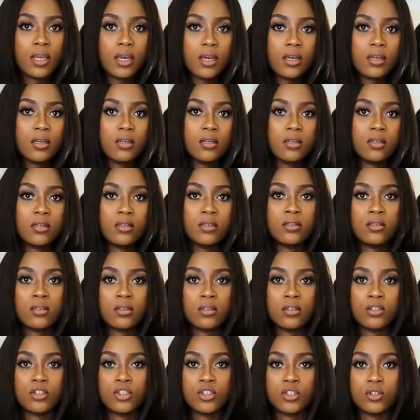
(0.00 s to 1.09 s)
yeah,
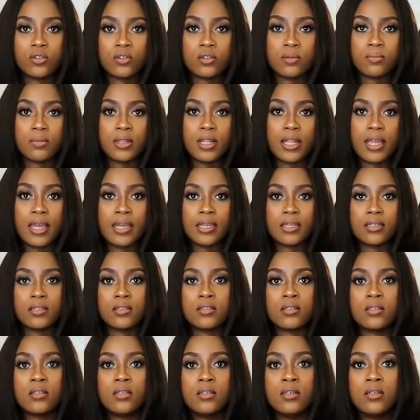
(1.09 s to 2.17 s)
i gonna show some
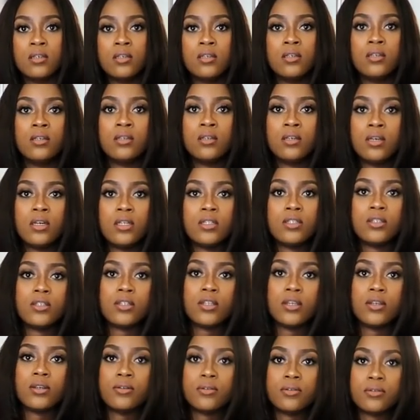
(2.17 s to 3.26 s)
legs. I don't
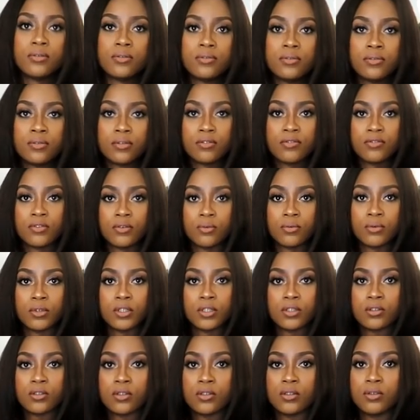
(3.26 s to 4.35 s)
know if you
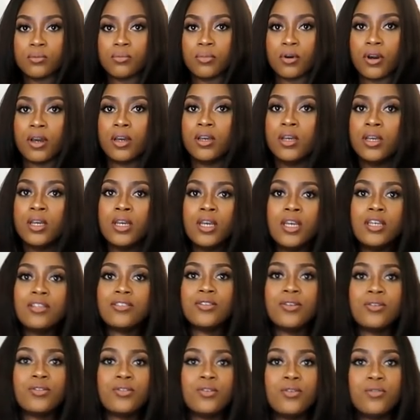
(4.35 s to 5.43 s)
want to, but it's
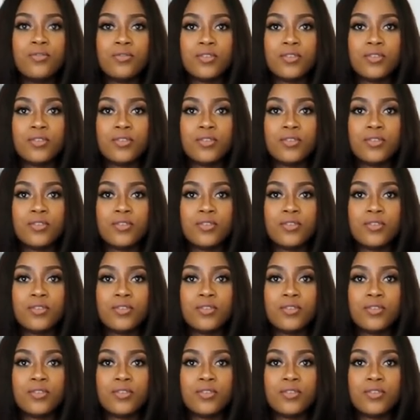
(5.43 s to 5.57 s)
not so